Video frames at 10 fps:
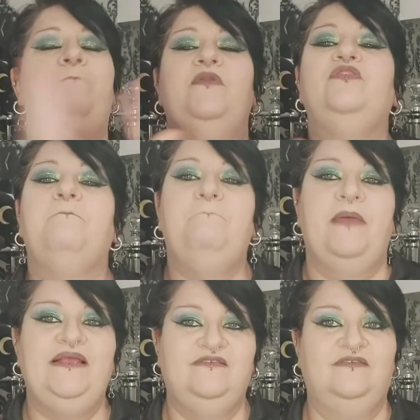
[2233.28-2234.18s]
But the
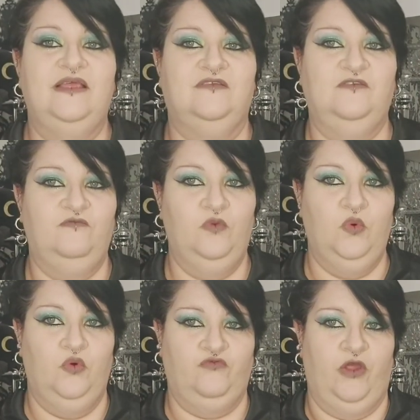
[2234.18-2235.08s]
basics of the
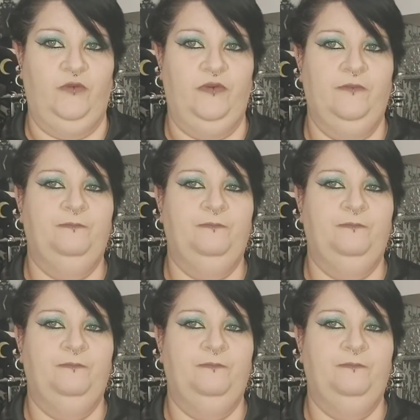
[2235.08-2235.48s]
wardrobe,